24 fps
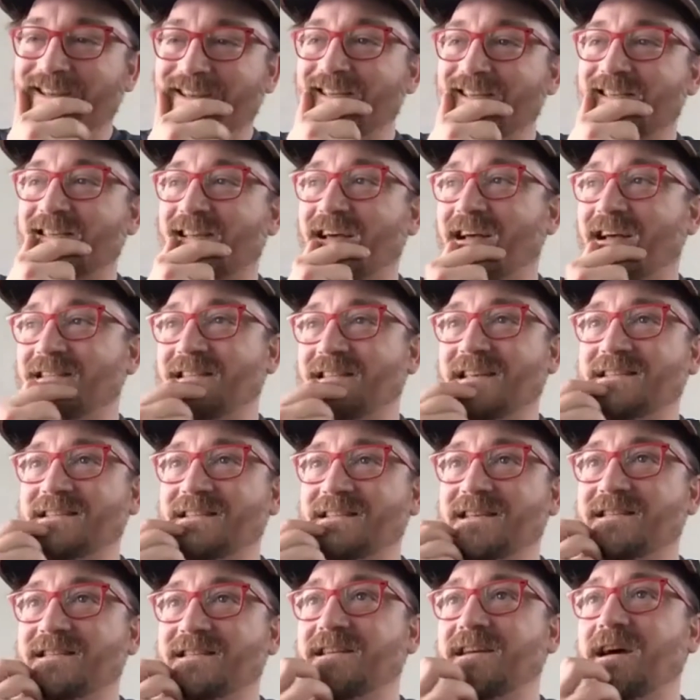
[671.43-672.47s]
Scott says
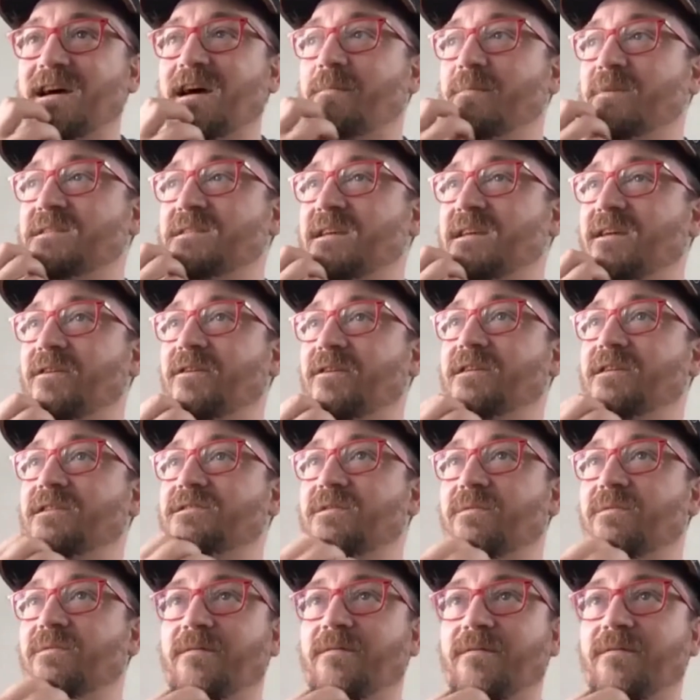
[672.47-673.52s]
he's a documentarian
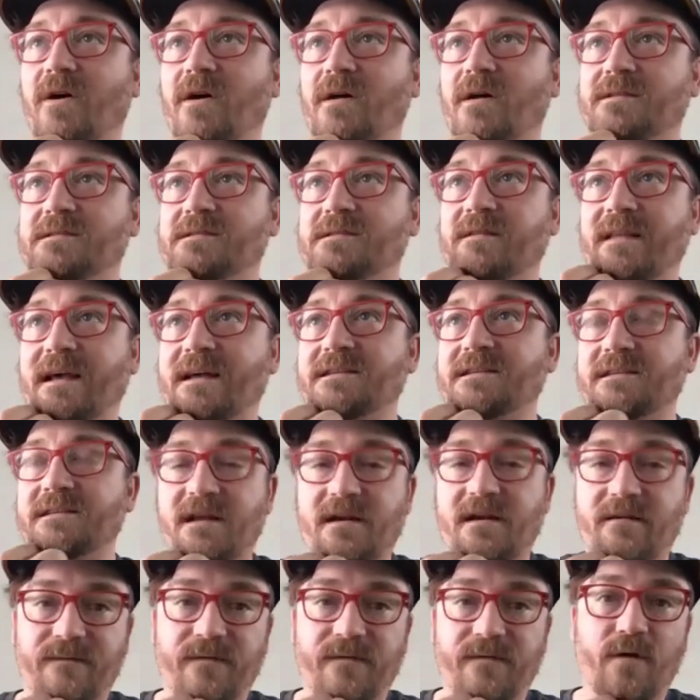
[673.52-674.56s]
to a fault. That's
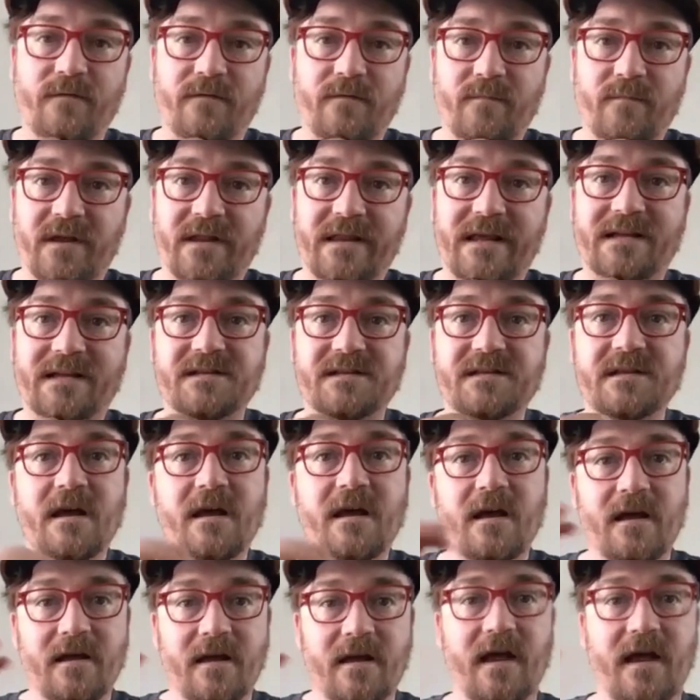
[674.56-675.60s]
not a fault for me.
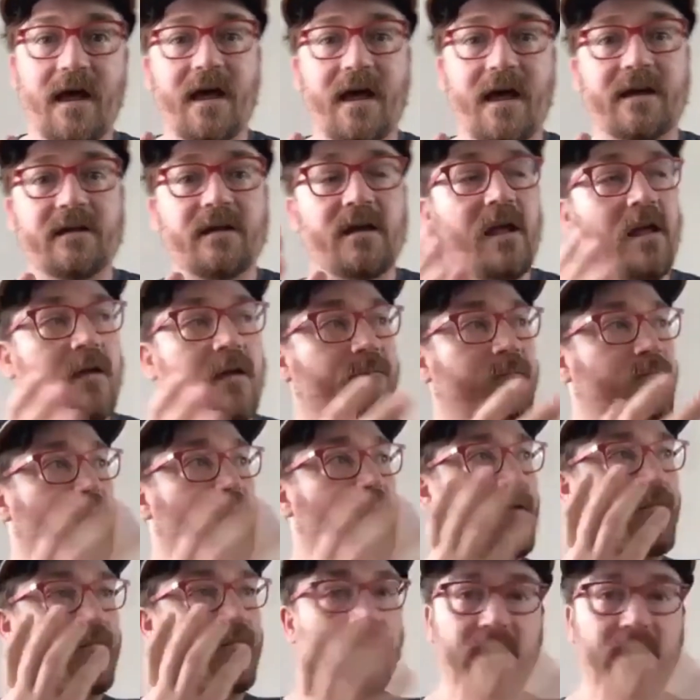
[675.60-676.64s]
And
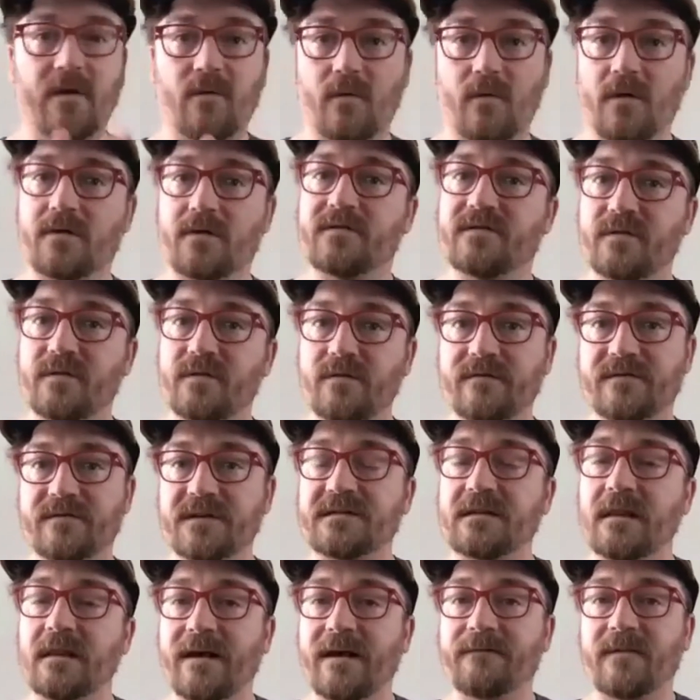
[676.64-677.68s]
if we were to have
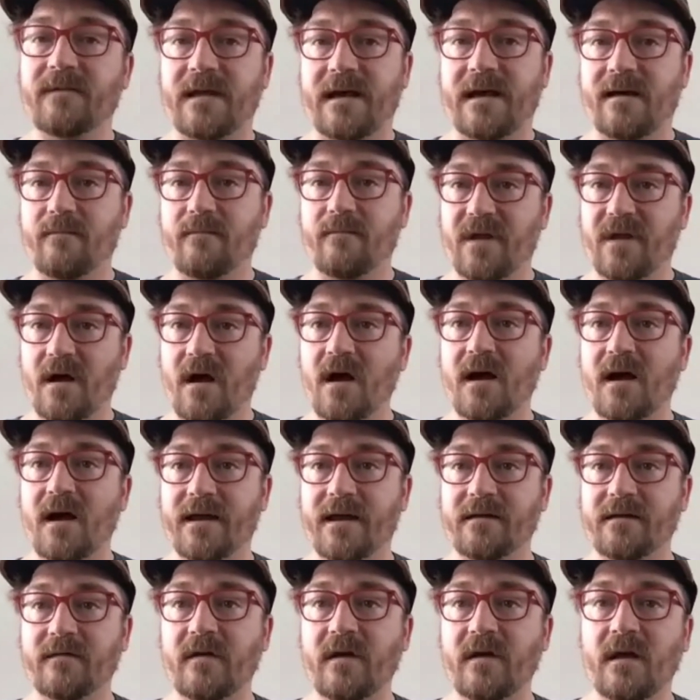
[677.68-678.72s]
just left that
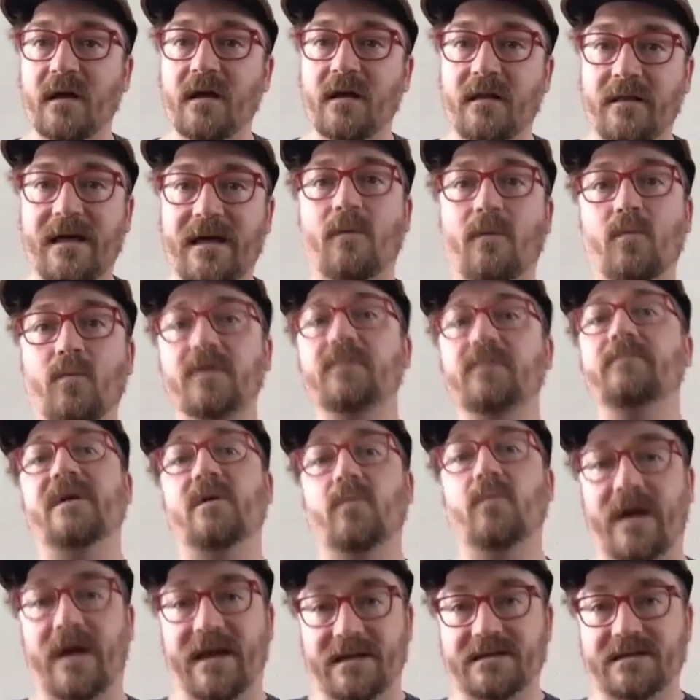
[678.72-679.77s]
behind, that would be
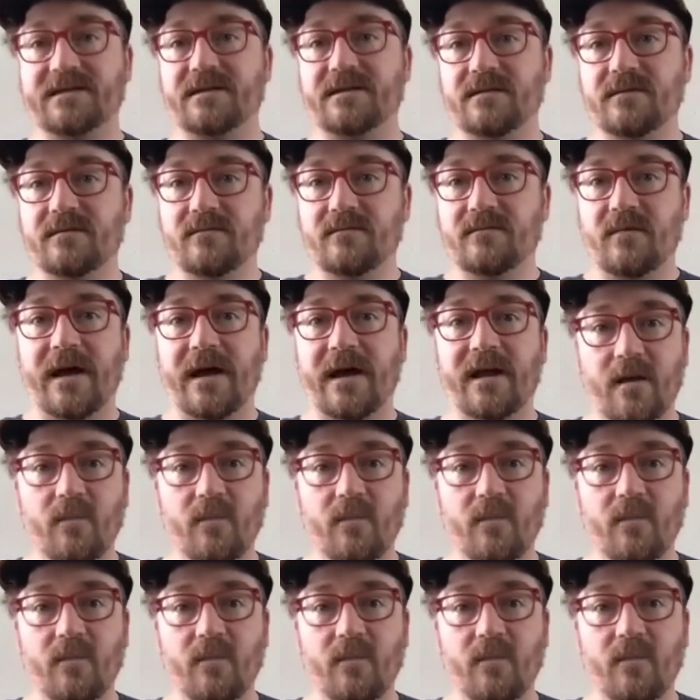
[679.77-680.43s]
waste, right?